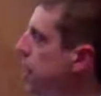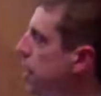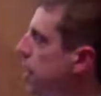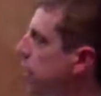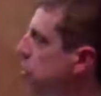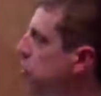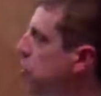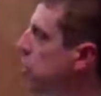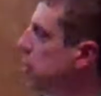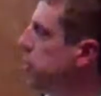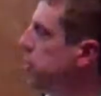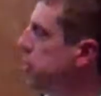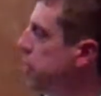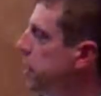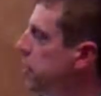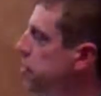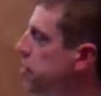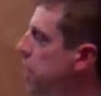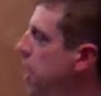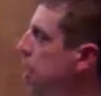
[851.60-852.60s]
that's one of the
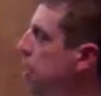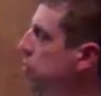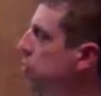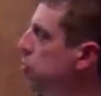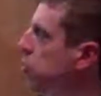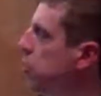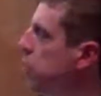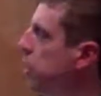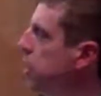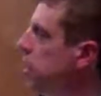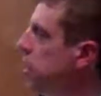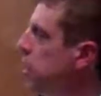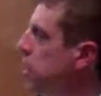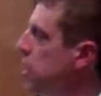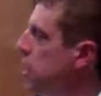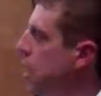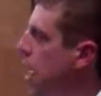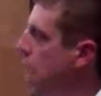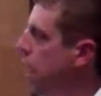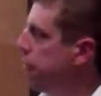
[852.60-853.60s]
things now is
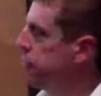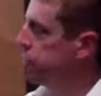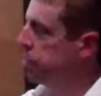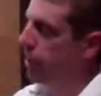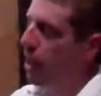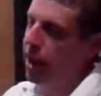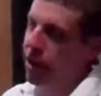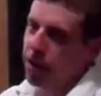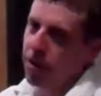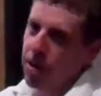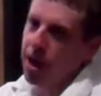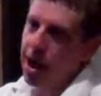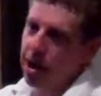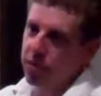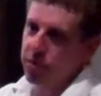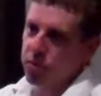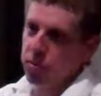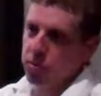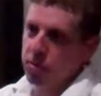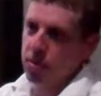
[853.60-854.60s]
after that
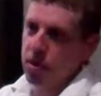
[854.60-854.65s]
class,